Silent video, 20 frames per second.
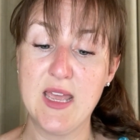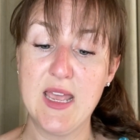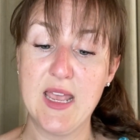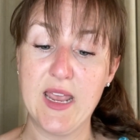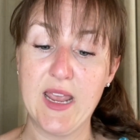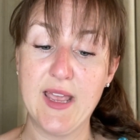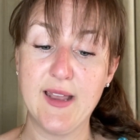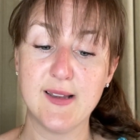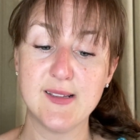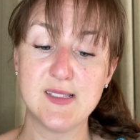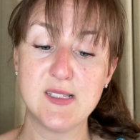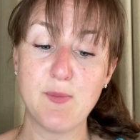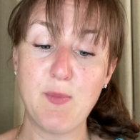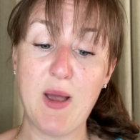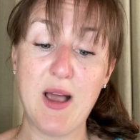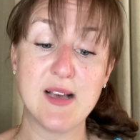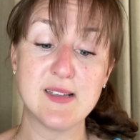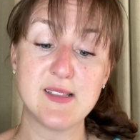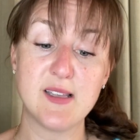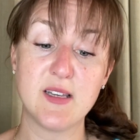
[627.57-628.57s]
It is
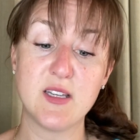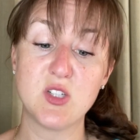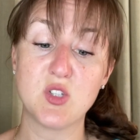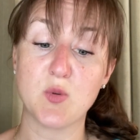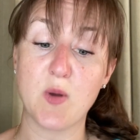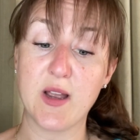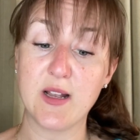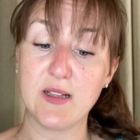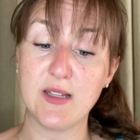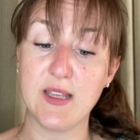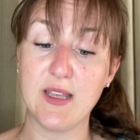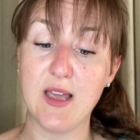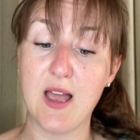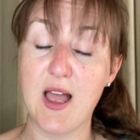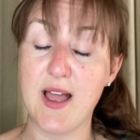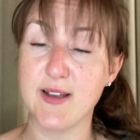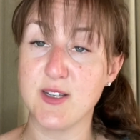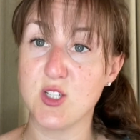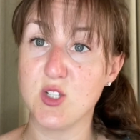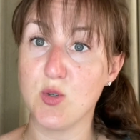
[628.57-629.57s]
deposited directly
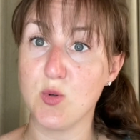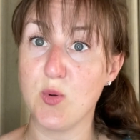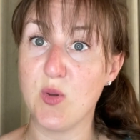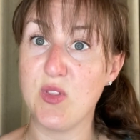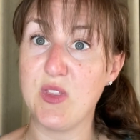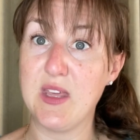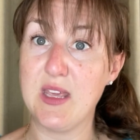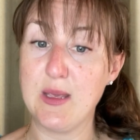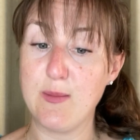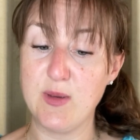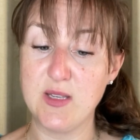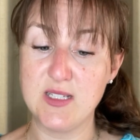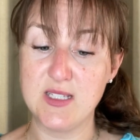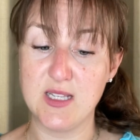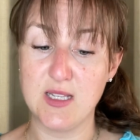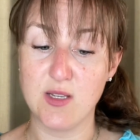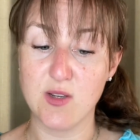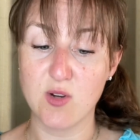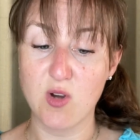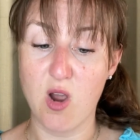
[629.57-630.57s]
onto the
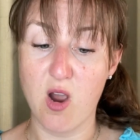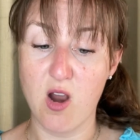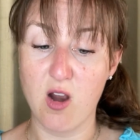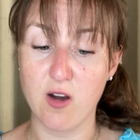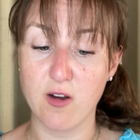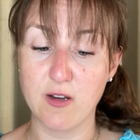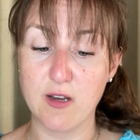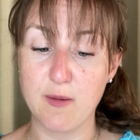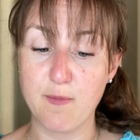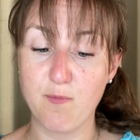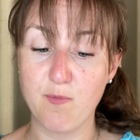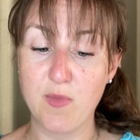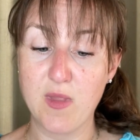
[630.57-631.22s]
EBT card.